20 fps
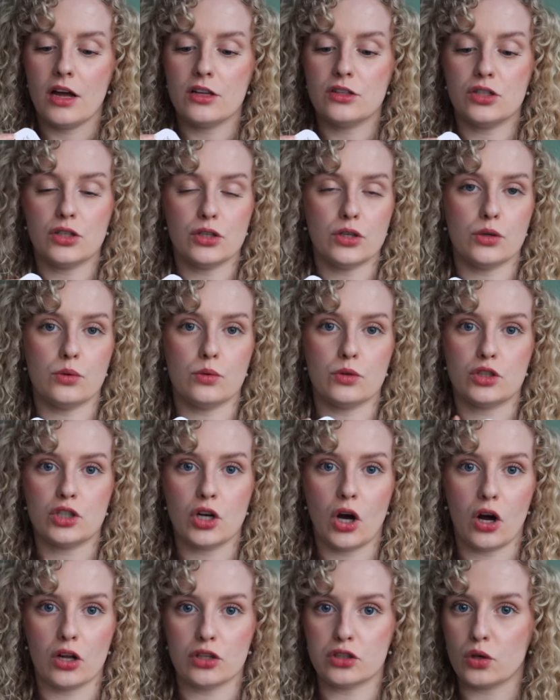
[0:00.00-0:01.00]
to
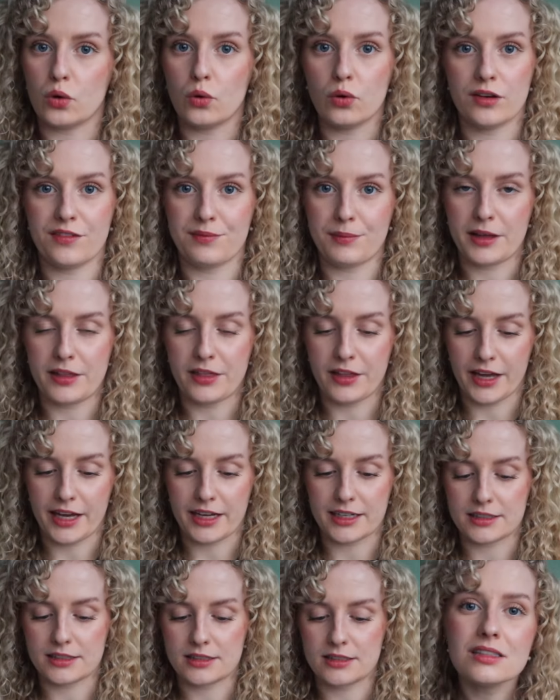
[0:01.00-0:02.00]
charge all of my
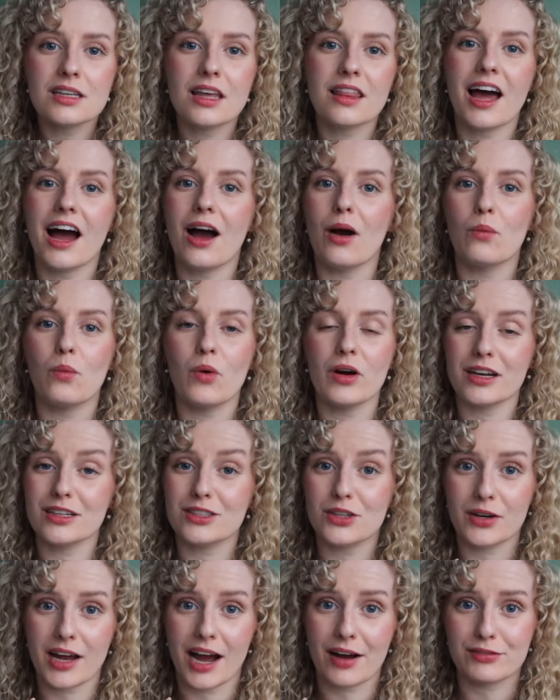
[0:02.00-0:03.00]
things, so that 1, I
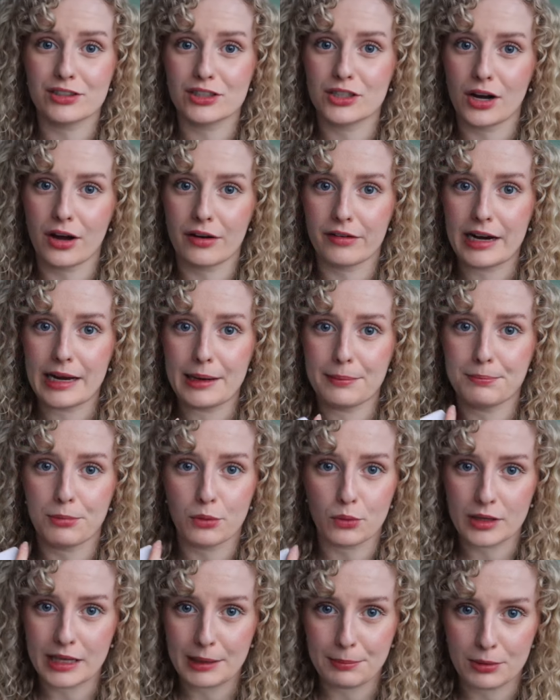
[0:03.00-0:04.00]
don't have to carry
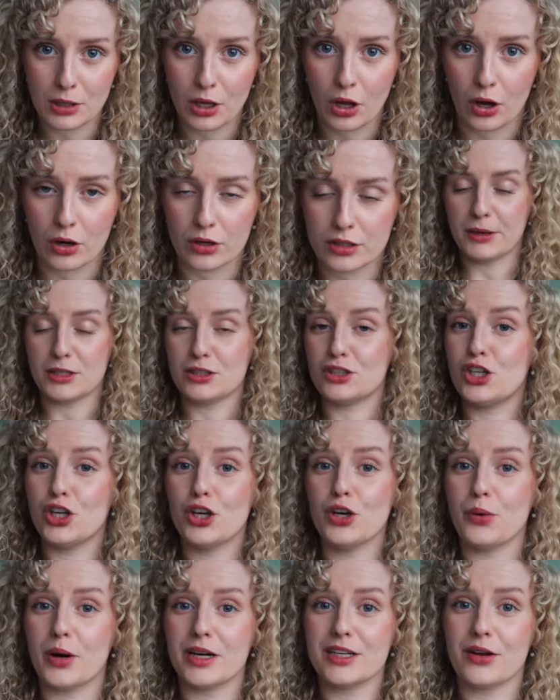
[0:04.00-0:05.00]
bulky plugs, but
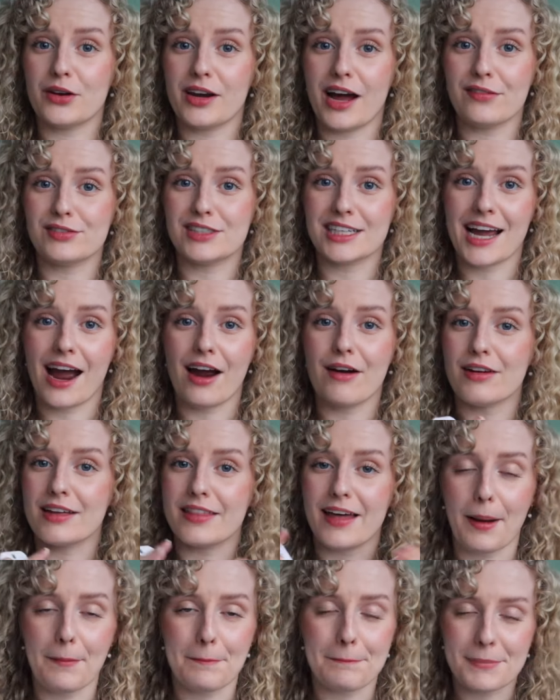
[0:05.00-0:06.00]
2, I don't have to carry
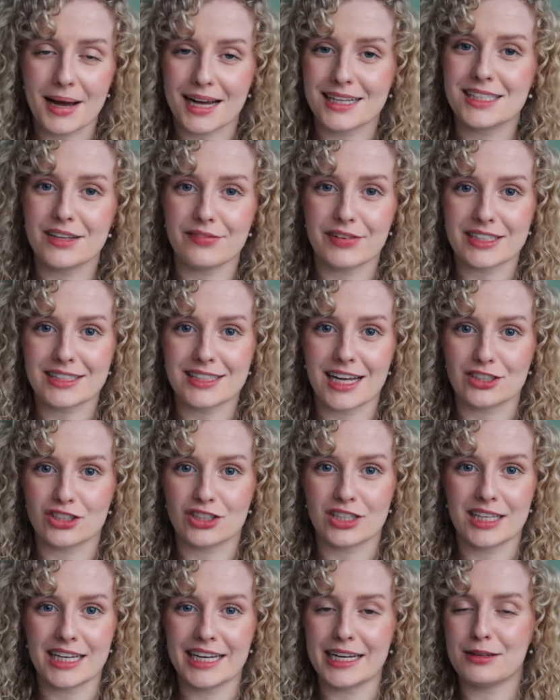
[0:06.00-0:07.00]
that massive
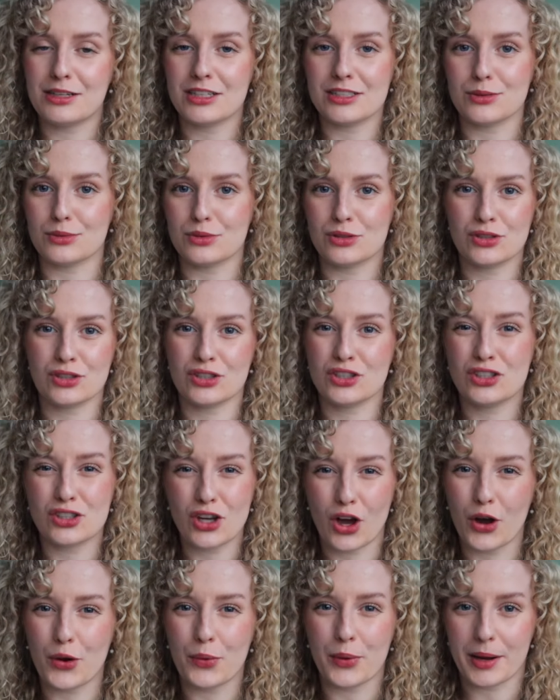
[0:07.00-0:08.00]
extension lead because it was just
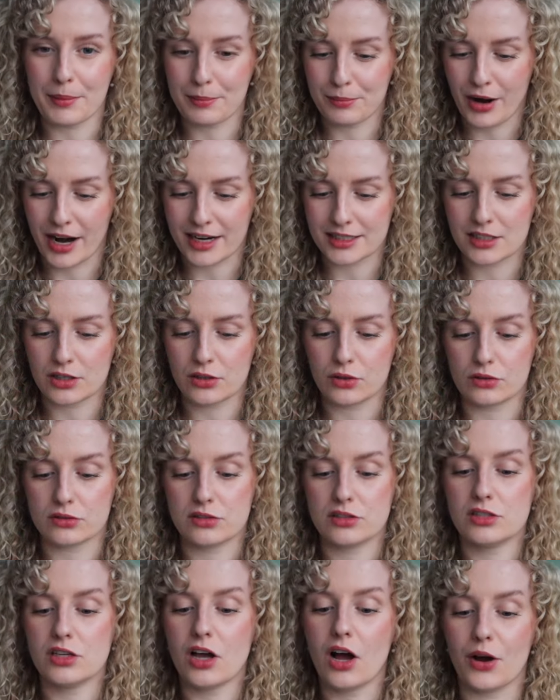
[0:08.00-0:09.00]
so impractical.
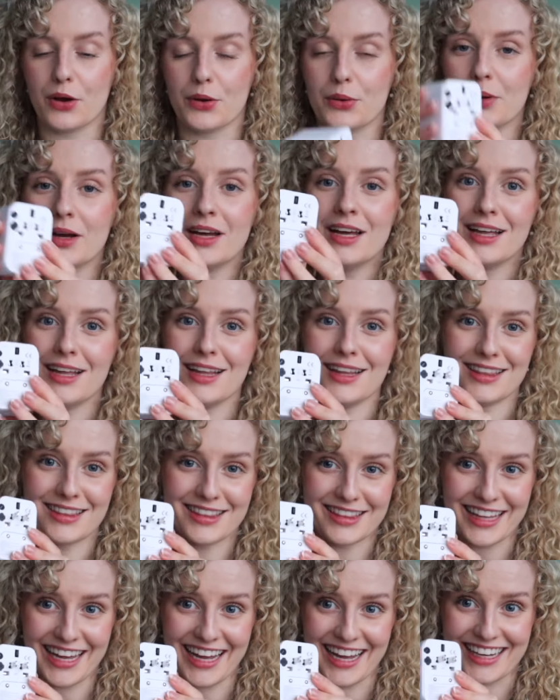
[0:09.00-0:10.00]
So
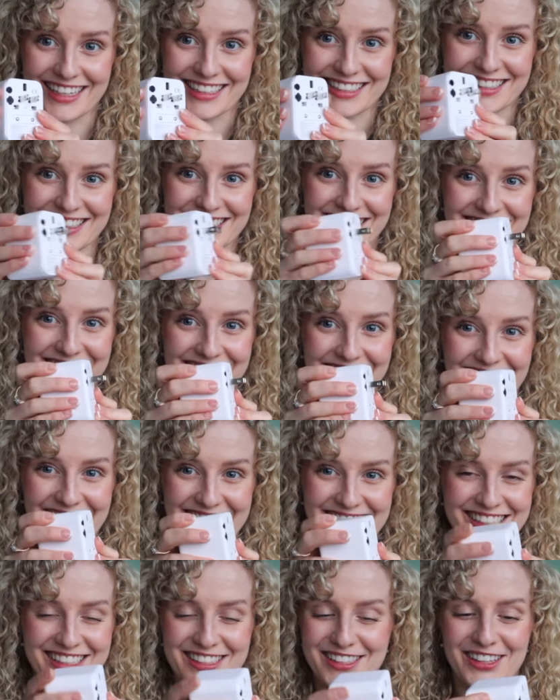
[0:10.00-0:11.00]
this
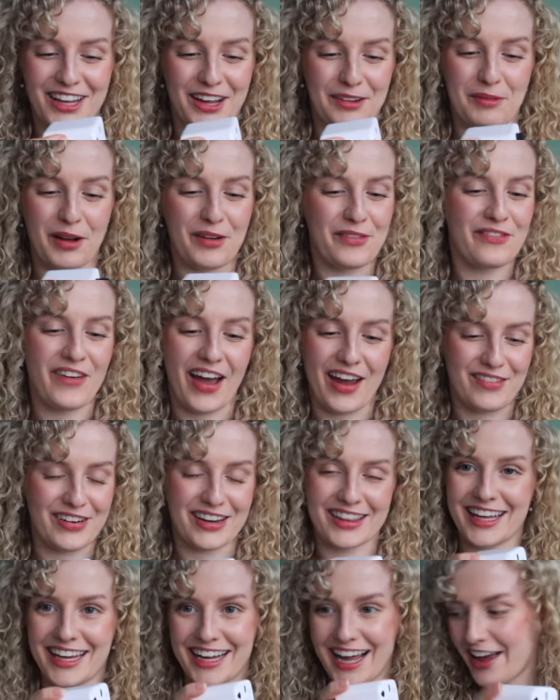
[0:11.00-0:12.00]
is like my
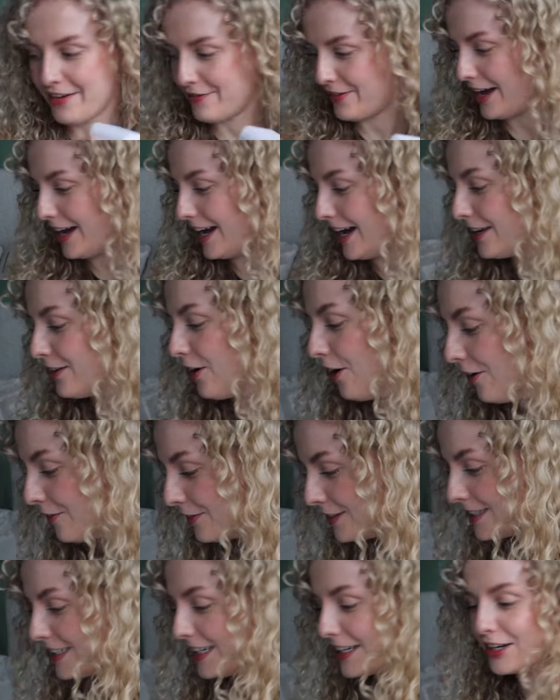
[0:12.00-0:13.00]
favourite thing ever, and obviously